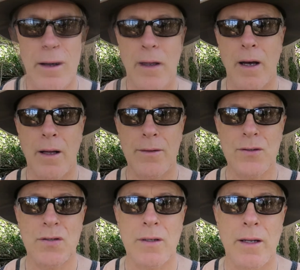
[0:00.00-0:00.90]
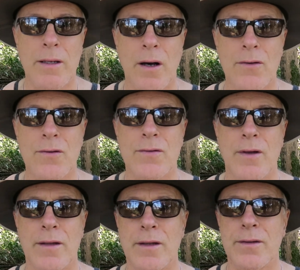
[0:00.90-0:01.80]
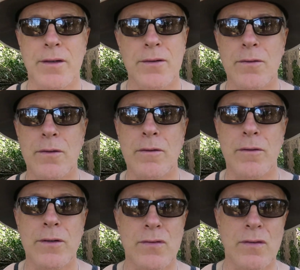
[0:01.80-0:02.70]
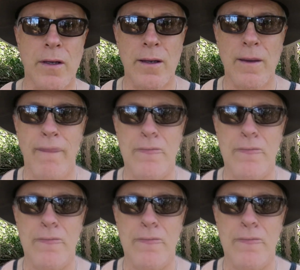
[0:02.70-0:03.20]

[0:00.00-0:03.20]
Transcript: Uh, this study also said that the 2 degrees C,